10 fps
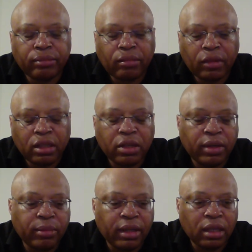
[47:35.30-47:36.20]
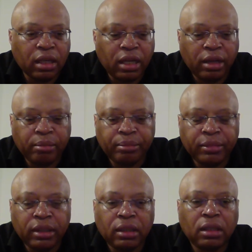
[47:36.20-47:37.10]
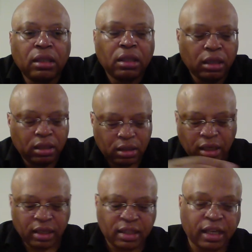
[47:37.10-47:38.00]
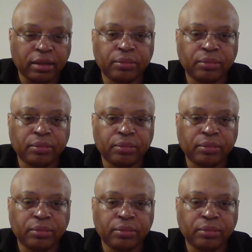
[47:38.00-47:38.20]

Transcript: So anyway, like I said,